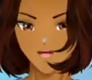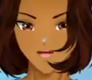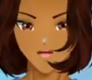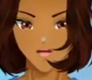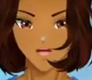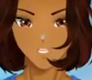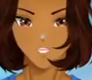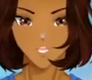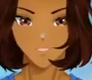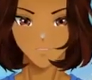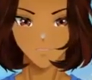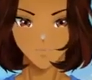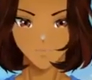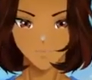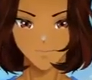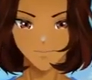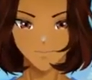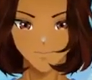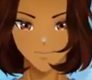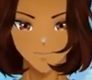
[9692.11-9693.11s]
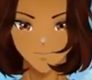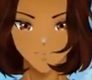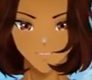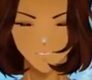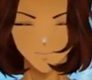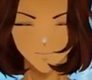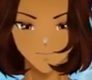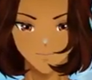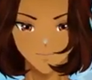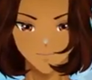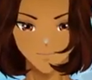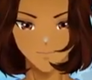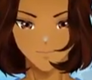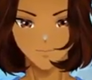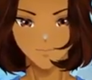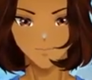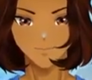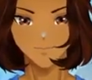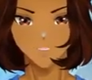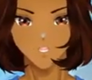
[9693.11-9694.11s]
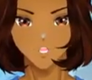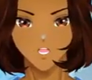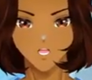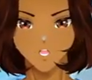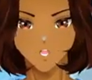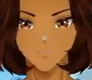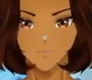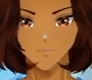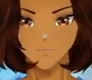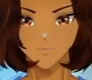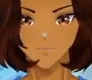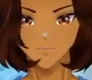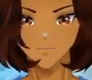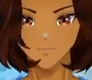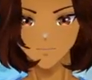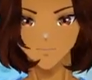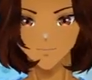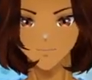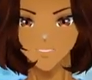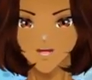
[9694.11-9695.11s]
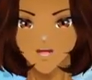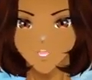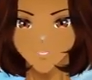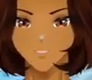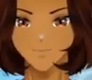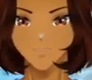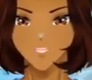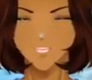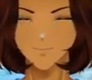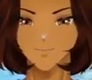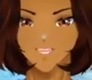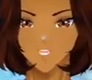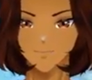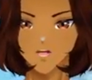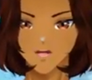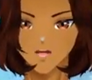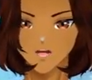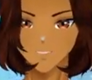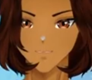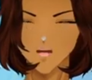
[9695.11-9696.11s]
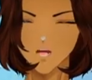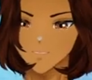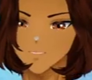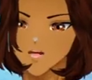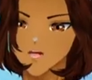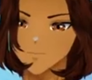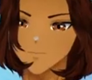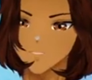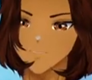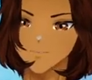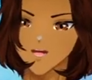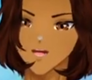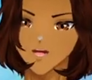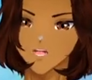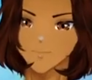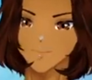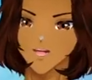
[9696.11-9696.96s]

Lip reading: I'll go with the birch ones first. We'll see how it looks. It might be fine.